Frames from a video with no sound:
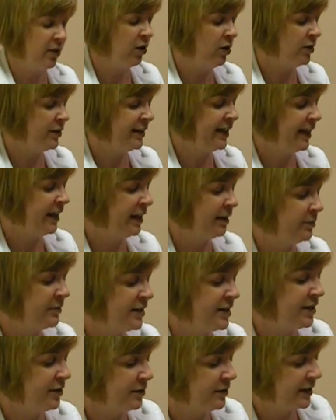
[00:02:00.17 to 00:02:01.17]
We can hold that up
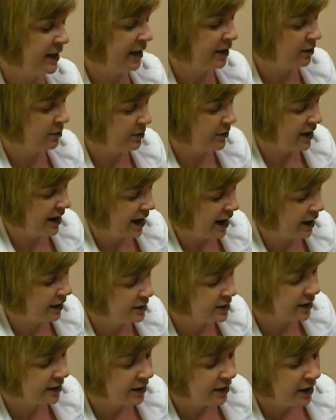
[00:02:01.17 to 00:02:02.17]
too and help
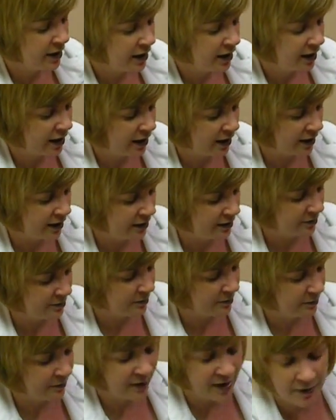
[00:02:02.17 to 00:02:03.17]
that.
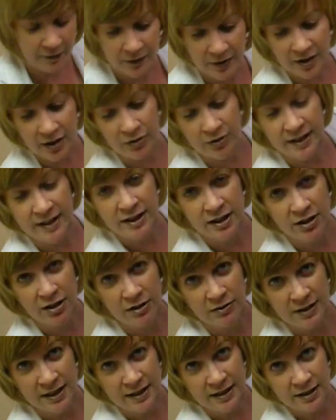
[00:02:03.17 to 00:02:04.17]
Then we're going to
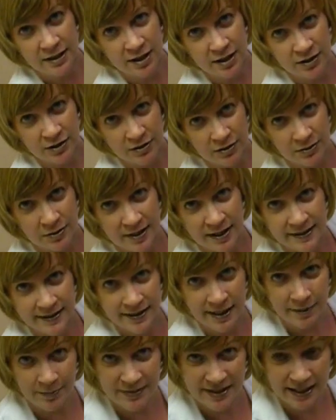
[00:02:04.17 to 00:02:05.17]
go into the
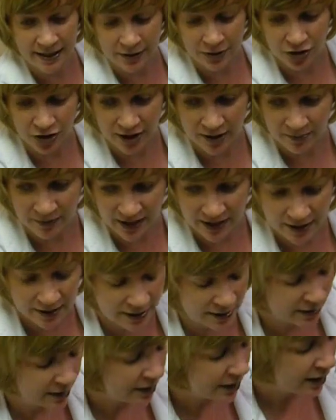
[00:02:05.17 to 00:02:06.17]
stem cell treatment.
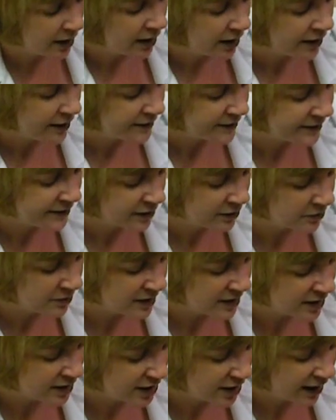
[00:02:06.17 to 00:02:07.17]
So
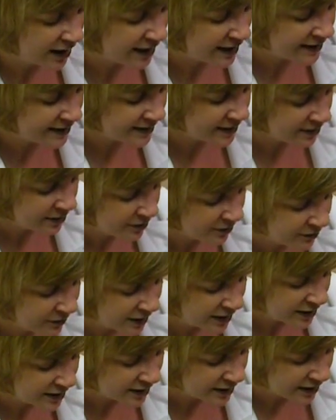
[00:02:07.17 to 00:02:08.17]
we're just
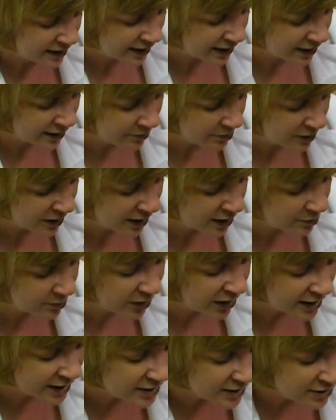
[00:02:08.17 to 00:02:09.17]
finishing up here.
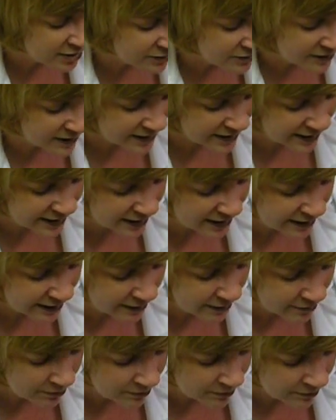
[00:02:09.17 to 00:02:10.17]
Bonnie, do you feel
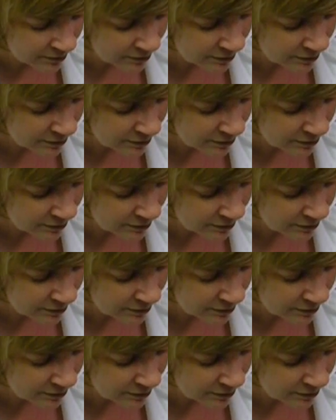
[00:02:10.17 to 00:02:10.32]
anything?